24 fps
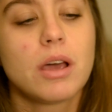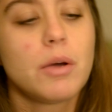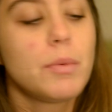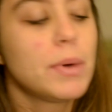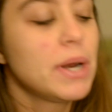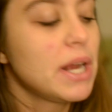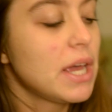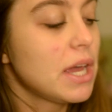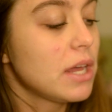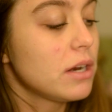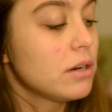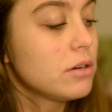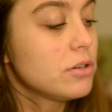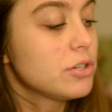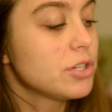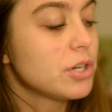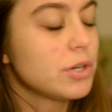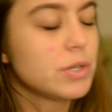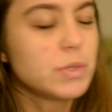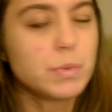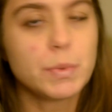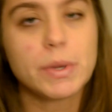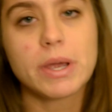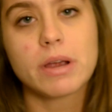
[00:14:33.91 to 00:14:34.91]
I went ahead and
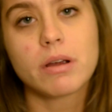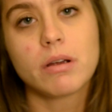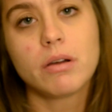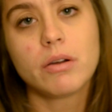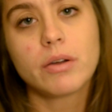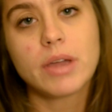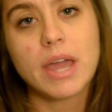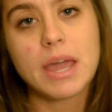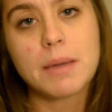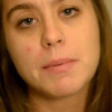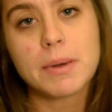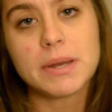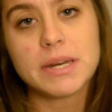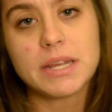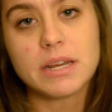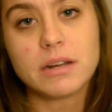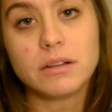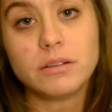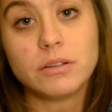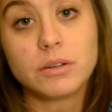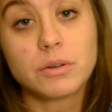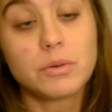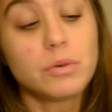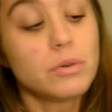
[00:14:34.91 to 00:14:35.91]
chose We Are Okay by
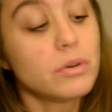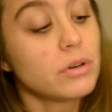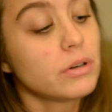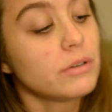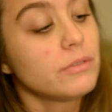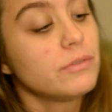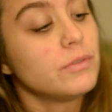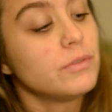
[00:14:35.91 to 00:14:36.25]
Nina LaCour